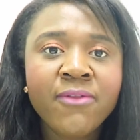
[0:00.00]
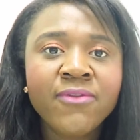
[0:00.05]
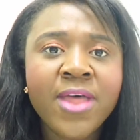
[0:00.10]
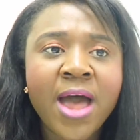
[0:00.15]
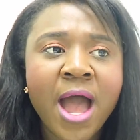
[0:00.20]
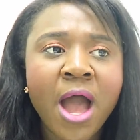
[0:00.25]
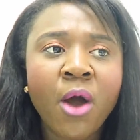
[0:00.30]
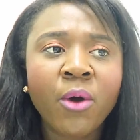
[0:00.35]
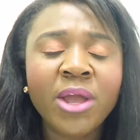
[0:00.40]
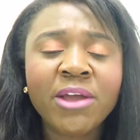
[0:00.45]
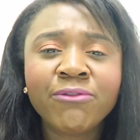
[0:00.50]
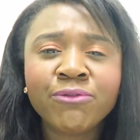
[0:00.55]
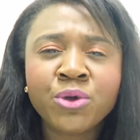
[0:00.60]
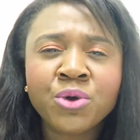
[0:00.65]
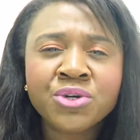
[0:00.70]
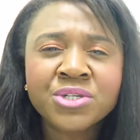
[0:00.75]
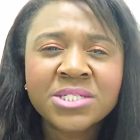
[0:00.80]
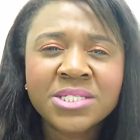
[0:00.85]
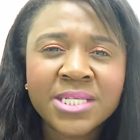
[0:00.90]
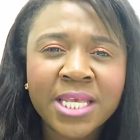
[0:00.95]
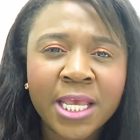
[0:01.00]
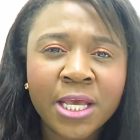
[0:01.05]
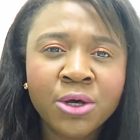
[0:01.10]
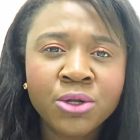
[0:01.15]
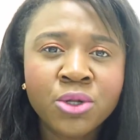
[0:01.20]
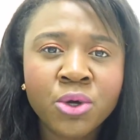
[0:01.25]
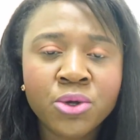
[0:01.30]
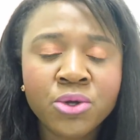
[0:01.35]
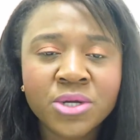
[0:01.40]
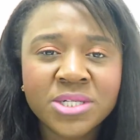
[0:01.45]
Now, if you're
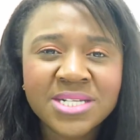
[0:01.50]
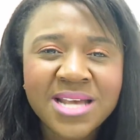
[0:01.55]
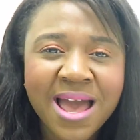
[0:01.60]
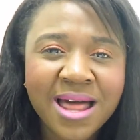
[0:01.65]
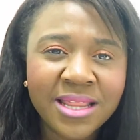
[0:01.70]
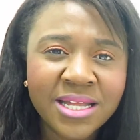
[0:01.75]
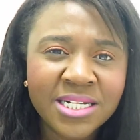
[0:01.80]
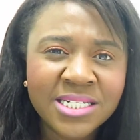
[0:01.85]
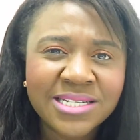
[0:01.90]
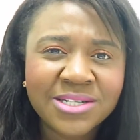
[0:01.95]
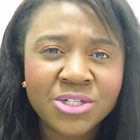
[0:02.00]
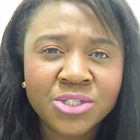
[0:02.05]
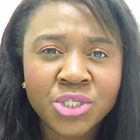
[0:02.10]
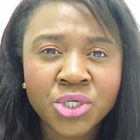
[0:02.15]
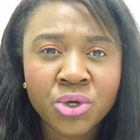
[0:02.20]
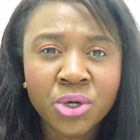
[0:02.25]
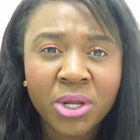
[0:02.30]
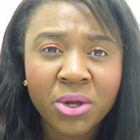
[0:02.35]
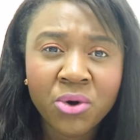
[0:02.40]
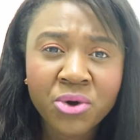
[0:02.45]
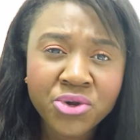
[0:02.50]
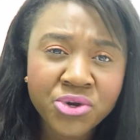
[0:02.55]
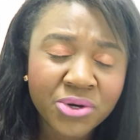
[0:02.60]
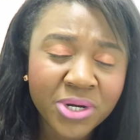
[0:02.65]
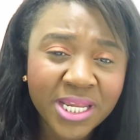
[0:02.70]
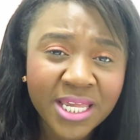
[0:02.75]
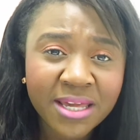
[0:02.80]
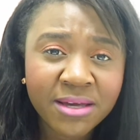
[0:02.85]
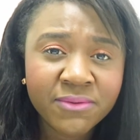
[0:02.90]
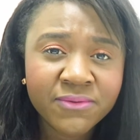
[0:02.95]
skilled or you're talented or
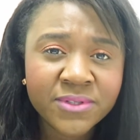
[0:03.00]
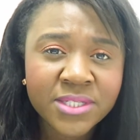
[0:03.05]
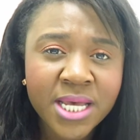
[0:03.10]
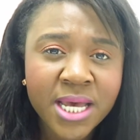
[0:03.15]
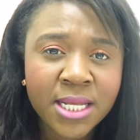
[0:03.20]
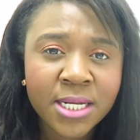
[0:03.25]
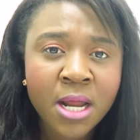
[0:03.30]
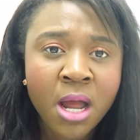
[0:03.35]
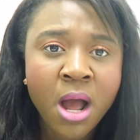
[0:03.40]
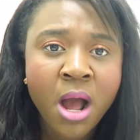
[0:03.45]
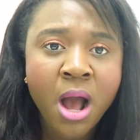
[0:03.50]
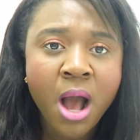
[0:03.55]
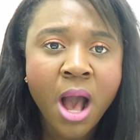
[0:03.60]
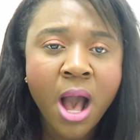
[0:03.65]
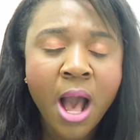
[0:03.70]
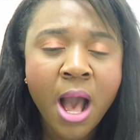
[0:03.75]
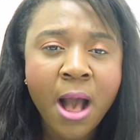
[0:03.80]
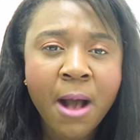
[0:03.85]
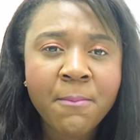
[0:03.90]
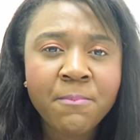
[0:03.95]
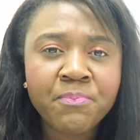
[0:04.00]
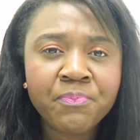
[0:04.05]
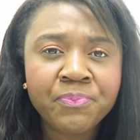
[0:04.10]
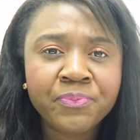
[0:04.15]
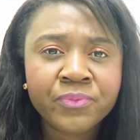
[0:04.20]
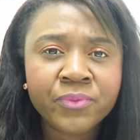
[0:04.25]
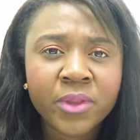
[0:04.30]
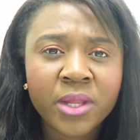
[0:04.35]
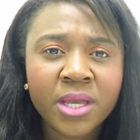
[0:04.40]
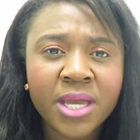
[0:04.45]
you're gifted,
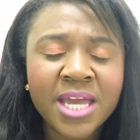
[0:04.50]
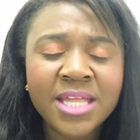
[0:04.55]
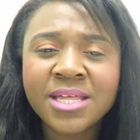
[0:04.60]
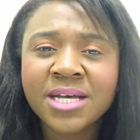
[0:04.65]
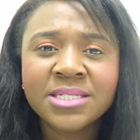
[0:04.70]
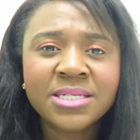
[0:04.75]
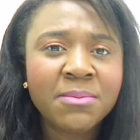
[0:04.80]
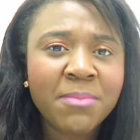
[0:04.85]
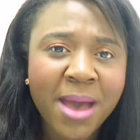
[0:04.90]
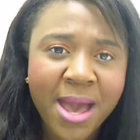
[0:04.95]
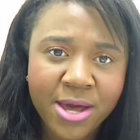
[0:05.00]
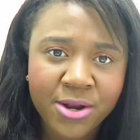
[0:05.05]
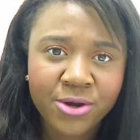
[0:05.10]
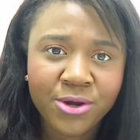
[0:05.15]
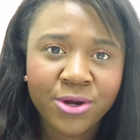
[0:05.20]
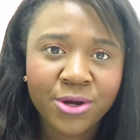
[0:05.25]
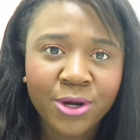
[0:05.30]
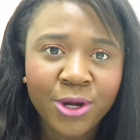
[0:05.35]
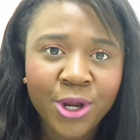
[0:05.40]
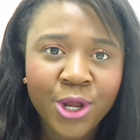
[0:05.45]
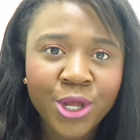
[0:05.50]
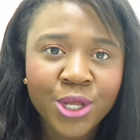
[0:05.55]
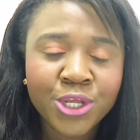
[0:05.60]
it doesn't matter.